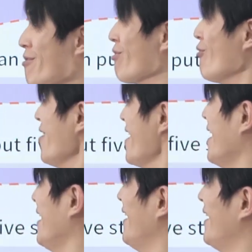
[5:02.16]

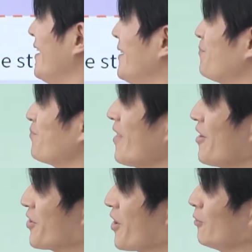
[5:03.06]
3. There
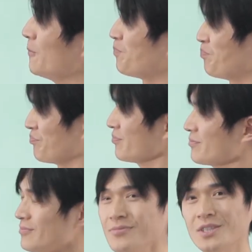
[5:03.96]
you go.
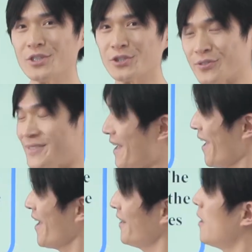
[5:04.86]
So
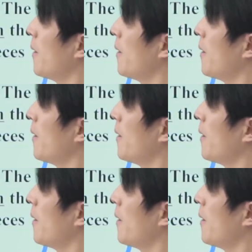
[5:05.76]
Dad